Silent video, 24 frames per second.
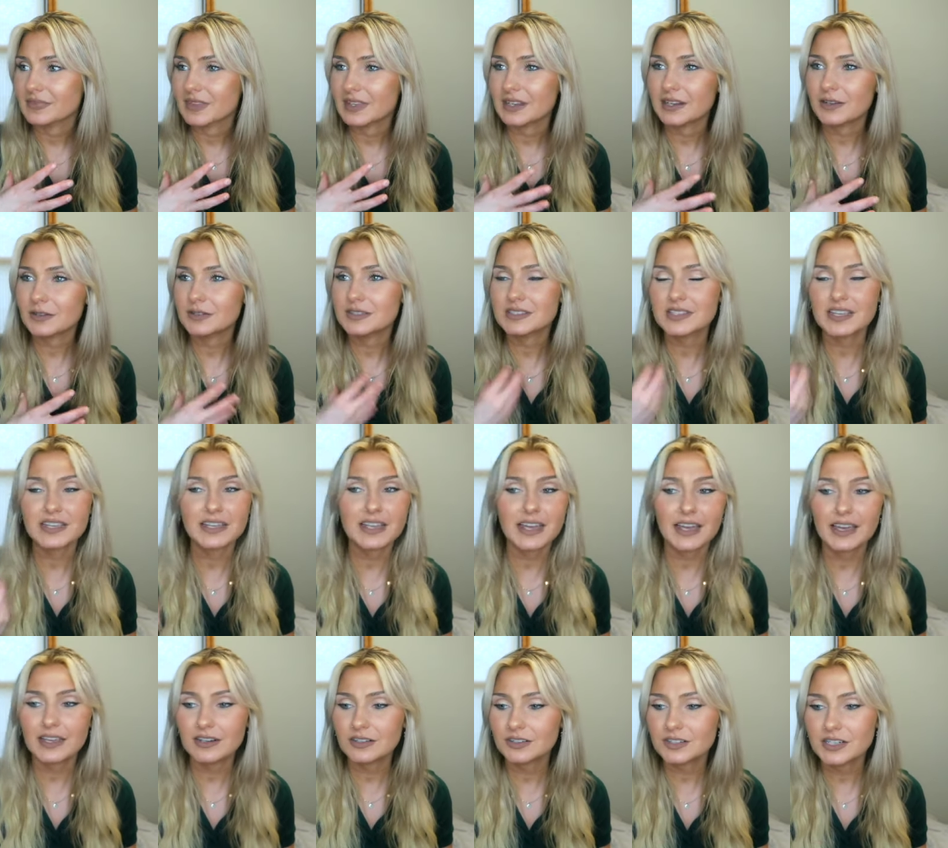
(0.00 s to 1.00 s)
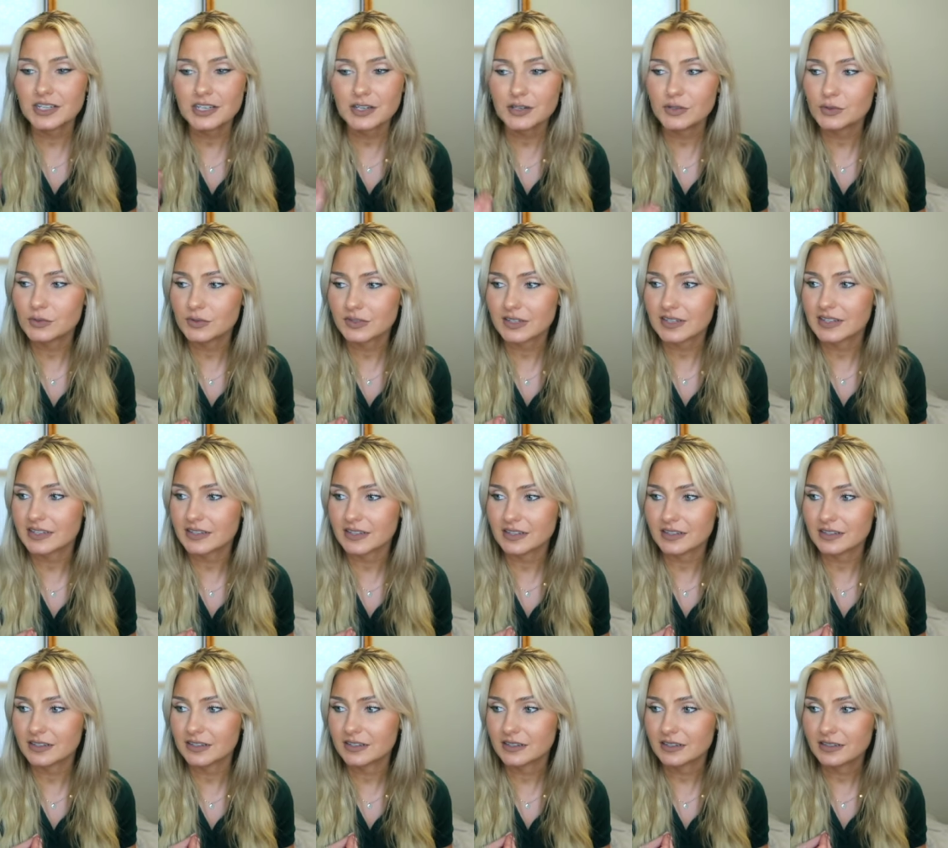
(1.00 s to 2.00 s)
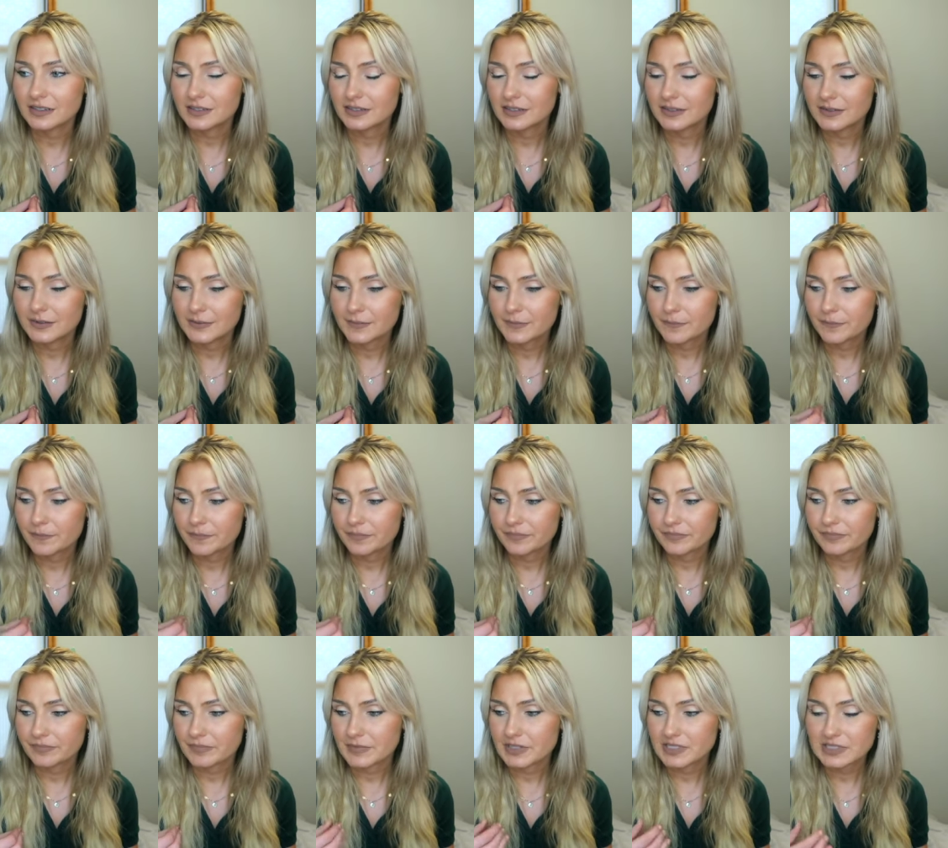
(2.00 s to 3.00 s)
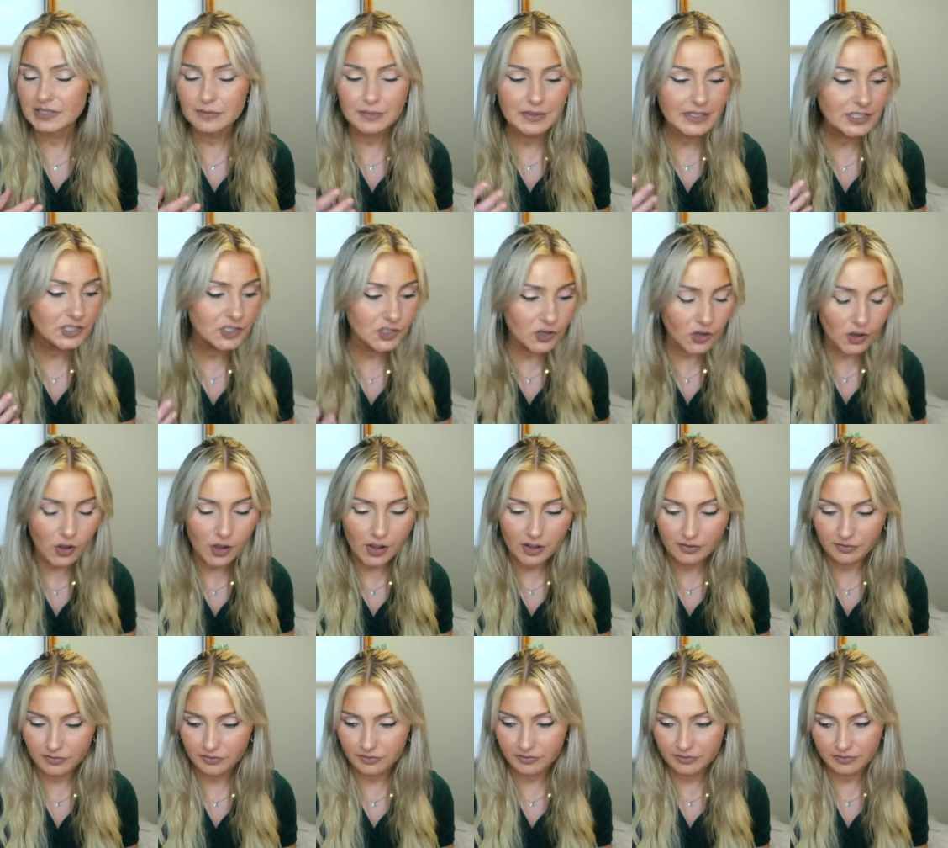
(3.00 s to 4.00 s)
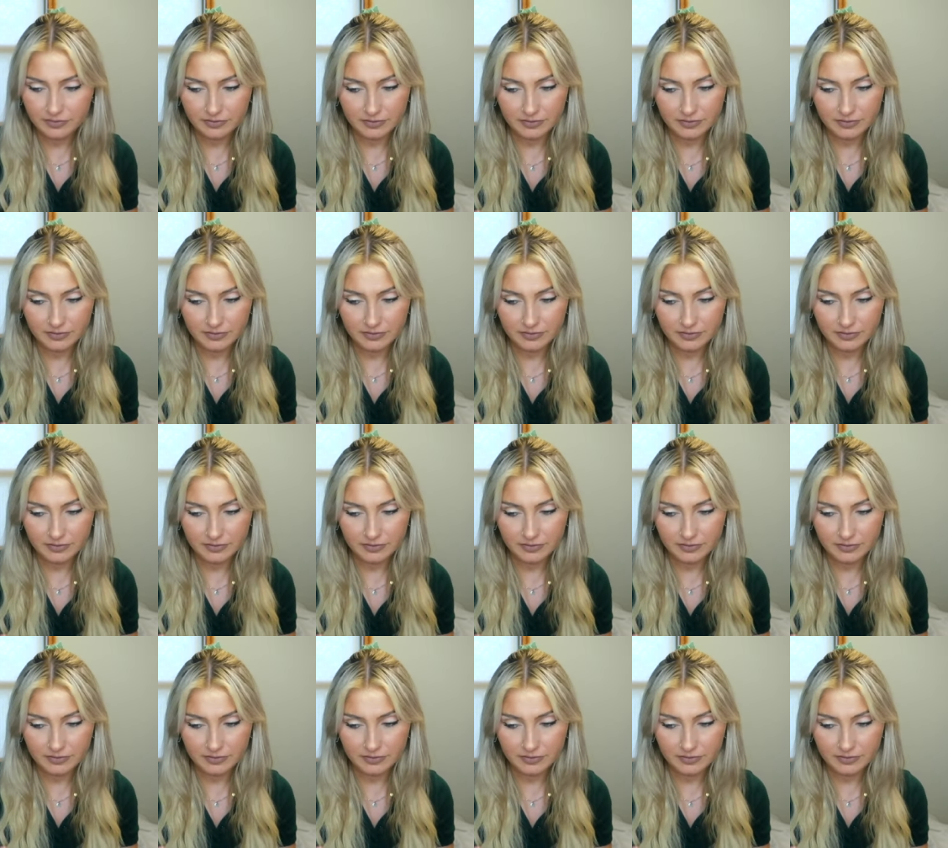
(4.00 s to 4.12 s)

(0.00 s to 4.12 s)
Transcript: and I was like, I don't know, like something's off